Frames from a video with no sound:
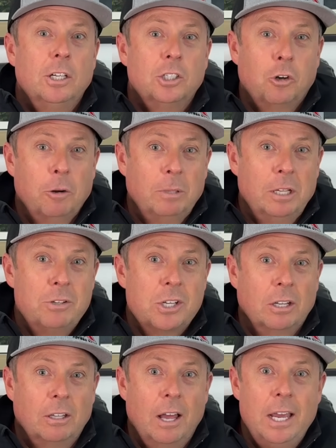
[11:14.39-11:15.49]
turn them loose in
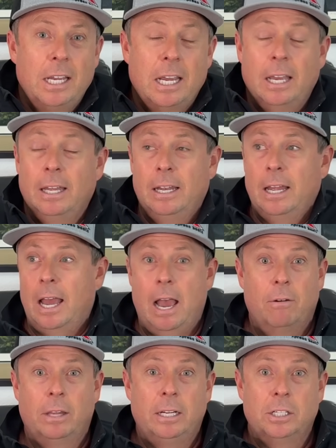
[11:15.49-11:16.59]
a lake and
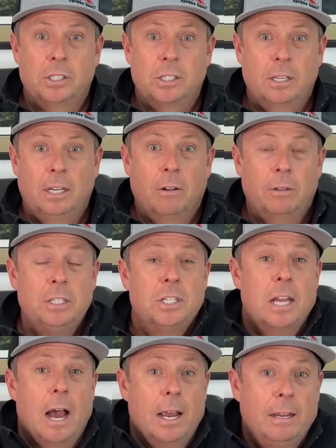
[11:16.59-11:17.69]
how they just you know these
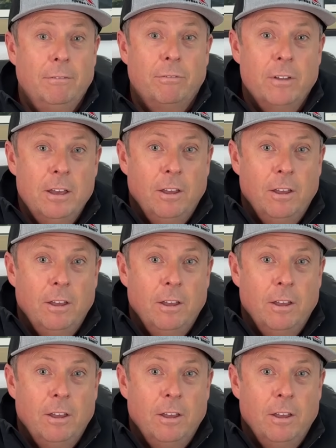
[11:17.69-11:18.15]
naive